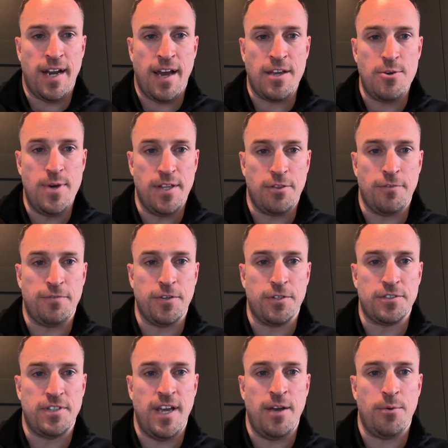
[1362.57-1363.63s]
now you hit the
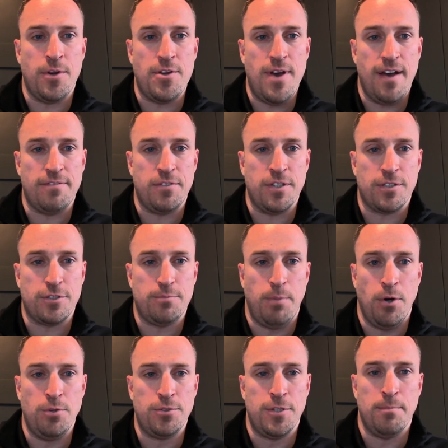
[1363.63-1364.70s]
first day where you have to
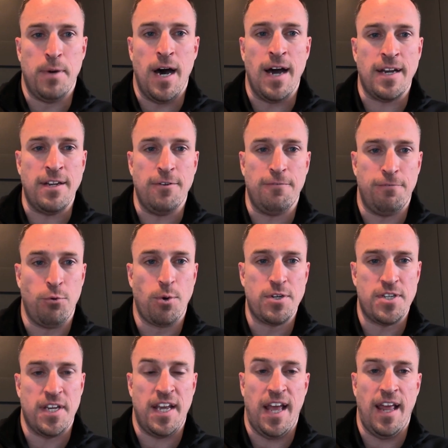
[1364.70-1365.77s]
expose the body to
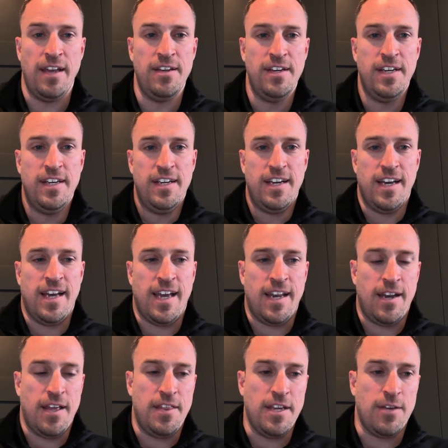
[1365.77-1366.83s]
force again.
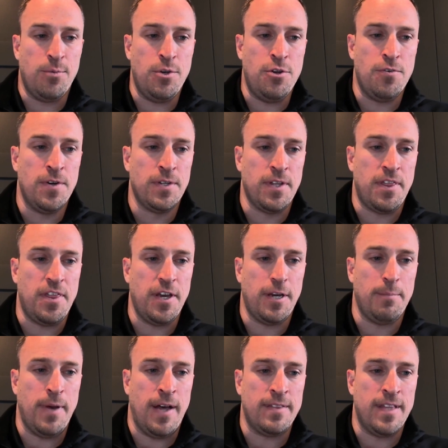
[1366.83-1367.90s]
And I think when you really think
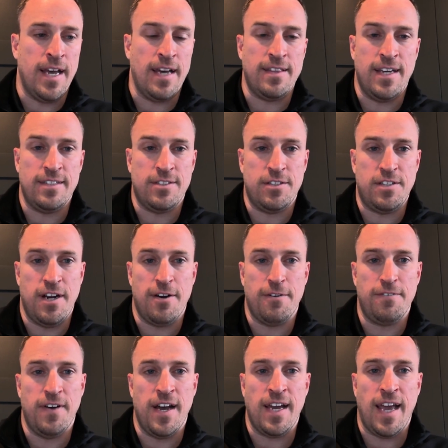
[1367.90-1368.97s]
about that, that's a
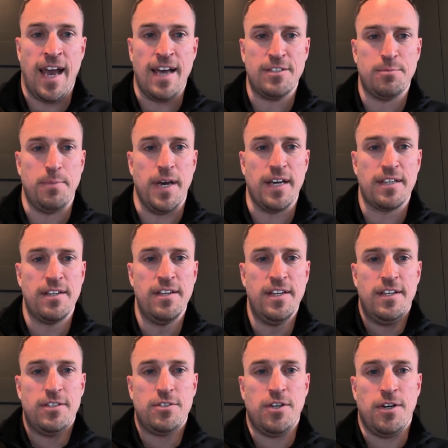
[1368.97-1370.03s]
terrifying aspect.
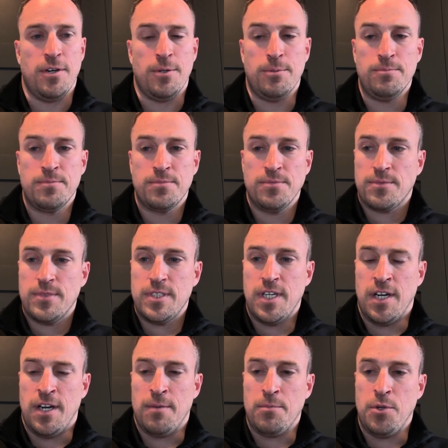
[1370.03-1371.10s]
So,
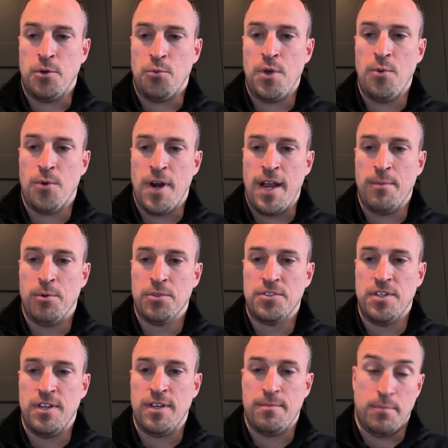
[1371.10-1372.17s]
we were able
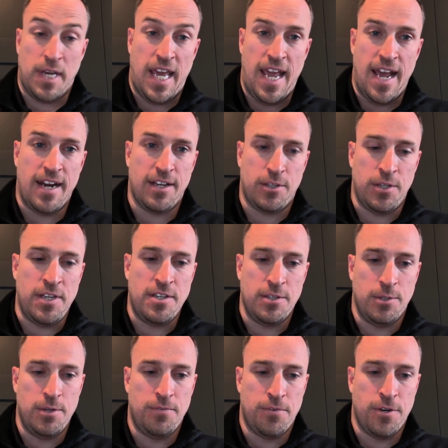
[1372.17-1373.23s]
to mechanically
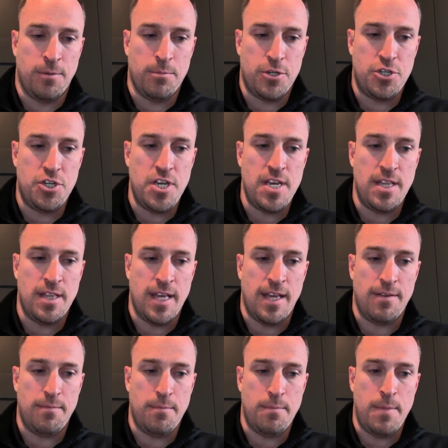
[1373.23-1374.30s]
deliver a machine
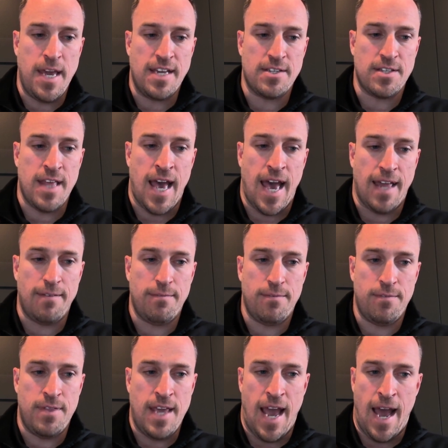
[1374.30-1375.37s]
that makes that
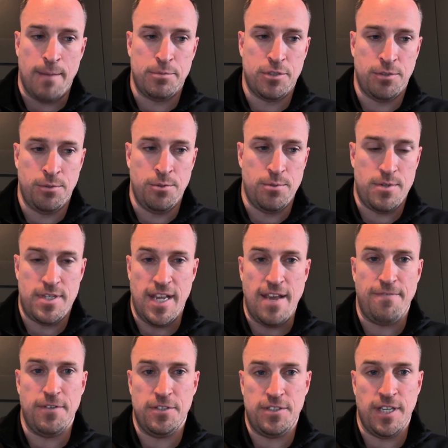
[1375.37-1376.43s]
the absolute
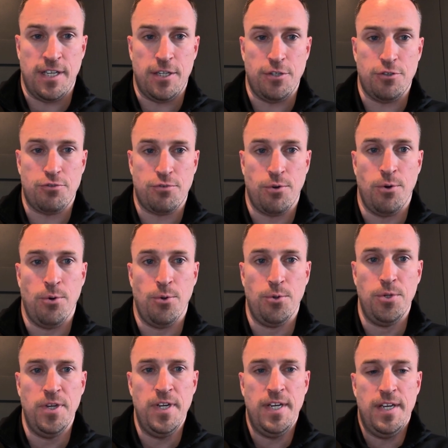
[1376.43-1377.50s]
safest and controlled